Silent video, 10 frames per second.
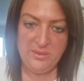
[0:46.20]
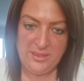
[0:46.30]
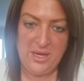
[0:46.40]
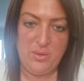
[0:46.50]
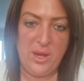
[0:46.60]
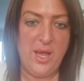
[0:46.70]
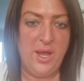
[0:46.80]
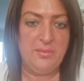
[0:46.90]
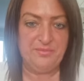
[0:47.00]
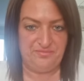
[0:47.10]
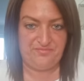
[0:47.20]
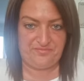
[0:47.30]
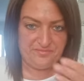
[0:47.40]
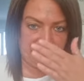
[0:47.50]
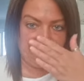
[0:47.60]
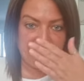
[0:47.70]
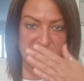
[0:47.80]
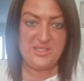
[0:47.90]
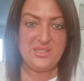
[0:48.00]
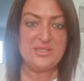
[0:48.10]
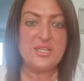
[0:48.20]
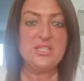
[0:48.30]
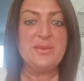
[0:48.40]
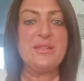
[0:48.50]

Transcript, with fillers: Now, um, excuse me,